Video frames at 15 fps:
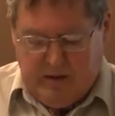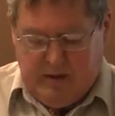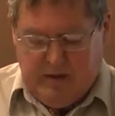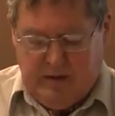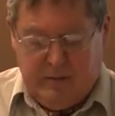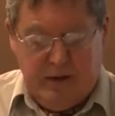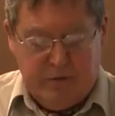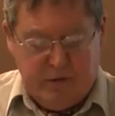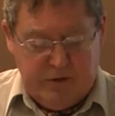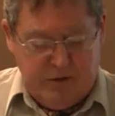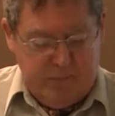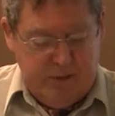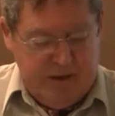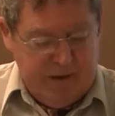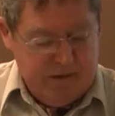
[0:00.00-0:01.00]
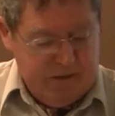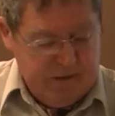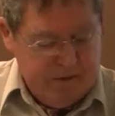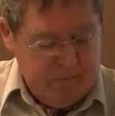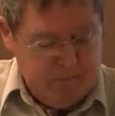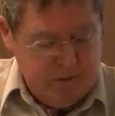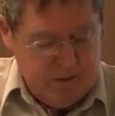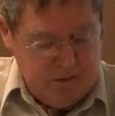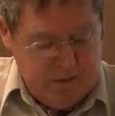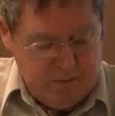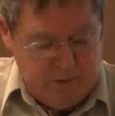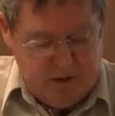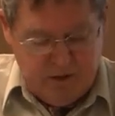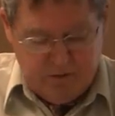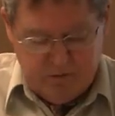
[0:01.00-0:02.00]
Um, I've written about it in uh,
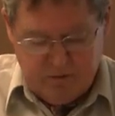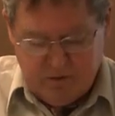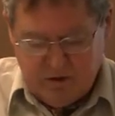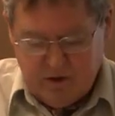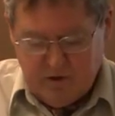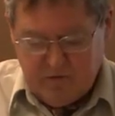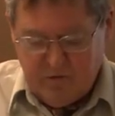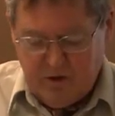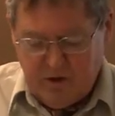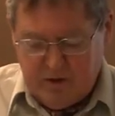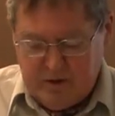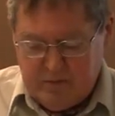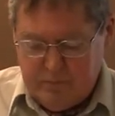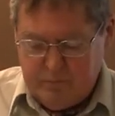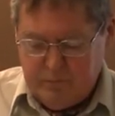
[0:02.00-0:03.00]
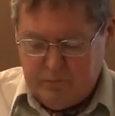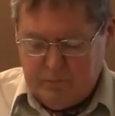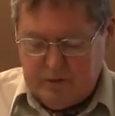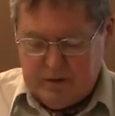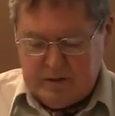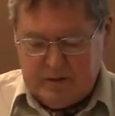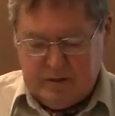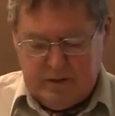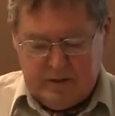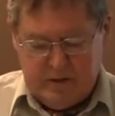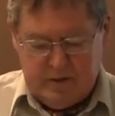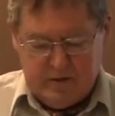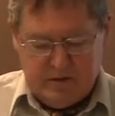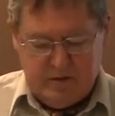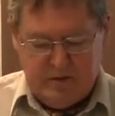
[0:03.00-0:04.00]
my own third volume, but uh,
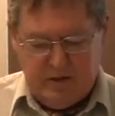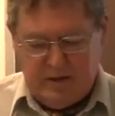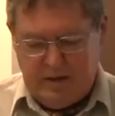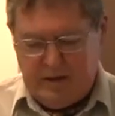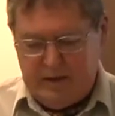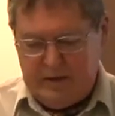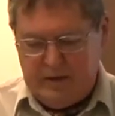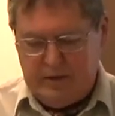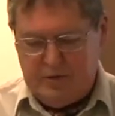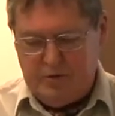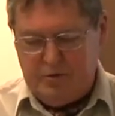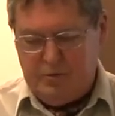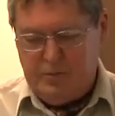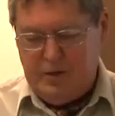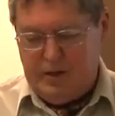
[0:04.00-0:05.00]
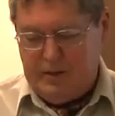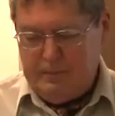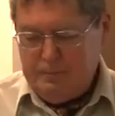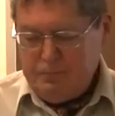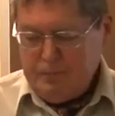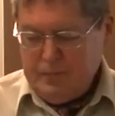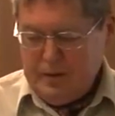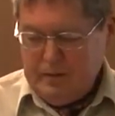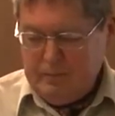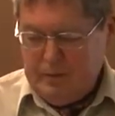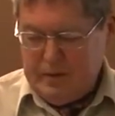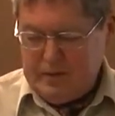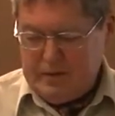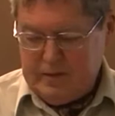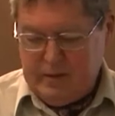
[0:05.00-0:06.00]
it's not an idea new to me.
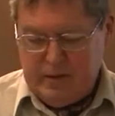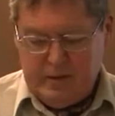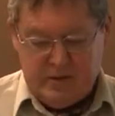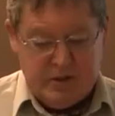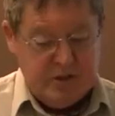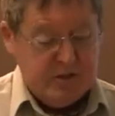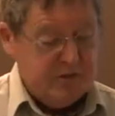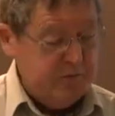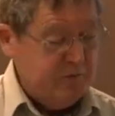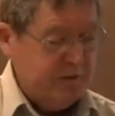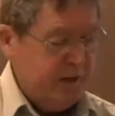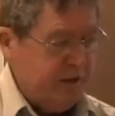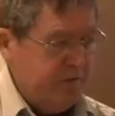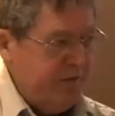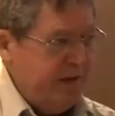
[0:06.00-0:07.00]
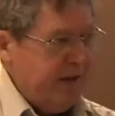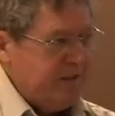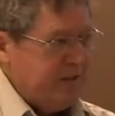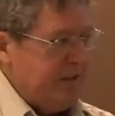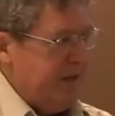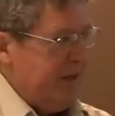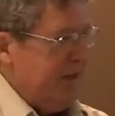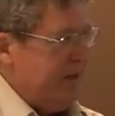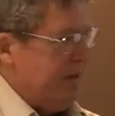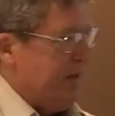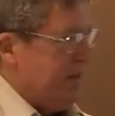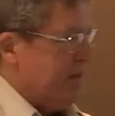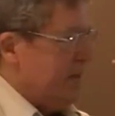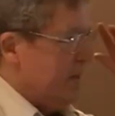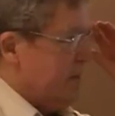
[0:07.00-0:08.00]
But uh, it's just kind of fascinating
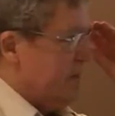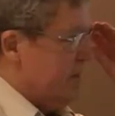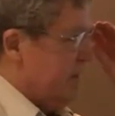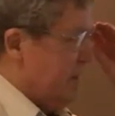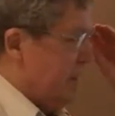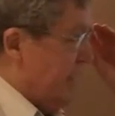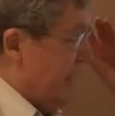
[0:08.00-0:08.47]
that this the